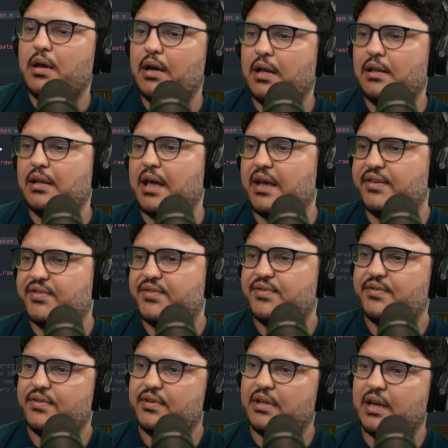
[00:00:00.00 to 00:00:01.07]

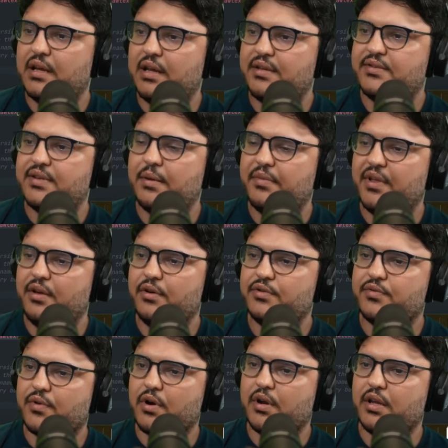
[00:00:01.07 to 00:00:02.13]
unless something goes
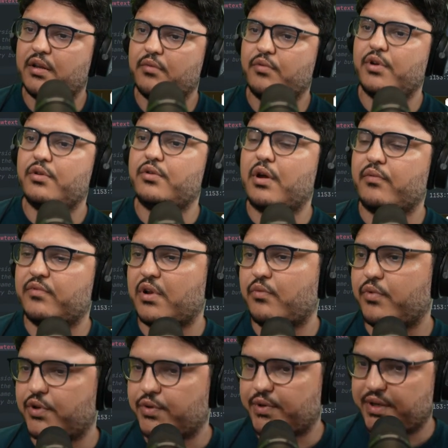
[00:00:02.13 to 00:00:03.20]
wrong and then
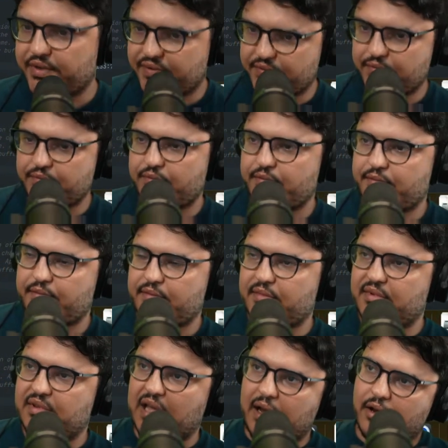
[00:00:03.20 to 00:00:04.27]
we do this.
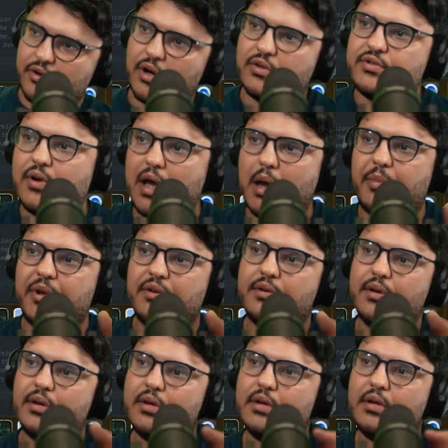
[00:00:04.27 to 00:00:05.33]
That could also happen.
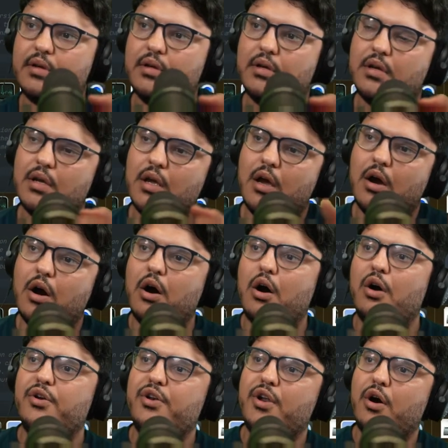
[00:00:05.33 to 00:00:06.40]

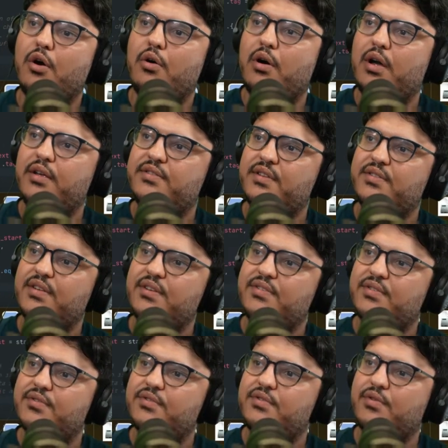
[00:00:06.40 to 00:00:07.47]
Oh no, is this is
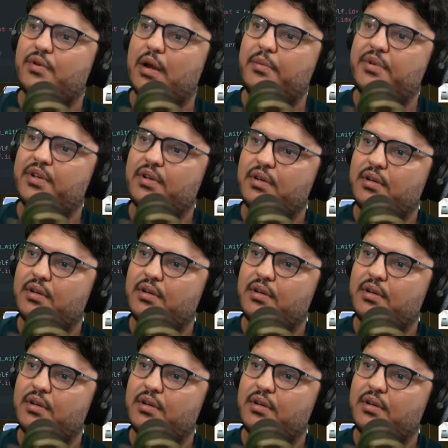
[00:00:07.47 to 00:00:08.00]
script?